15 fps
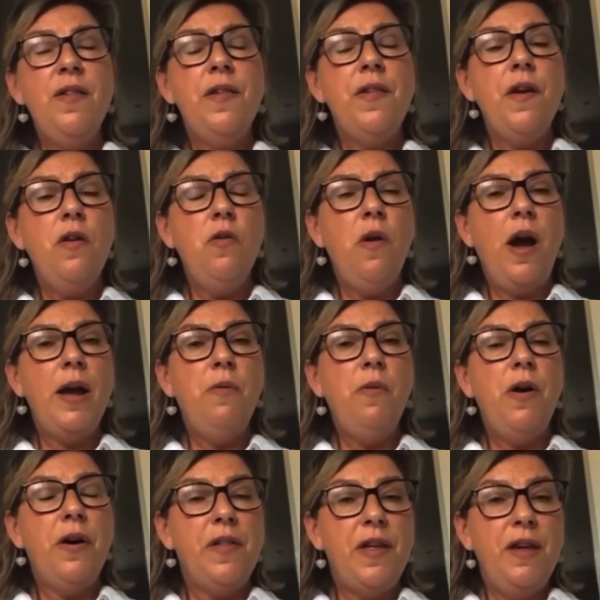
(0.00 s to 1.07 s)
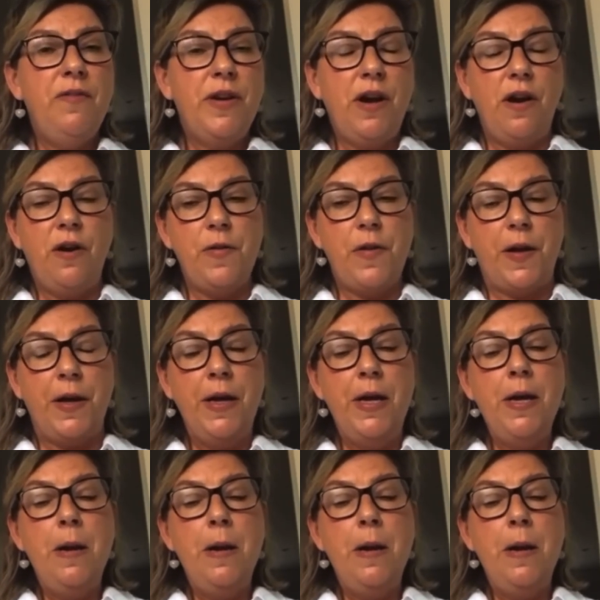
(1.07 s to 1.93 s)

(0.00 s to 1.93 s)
so I worked even harder,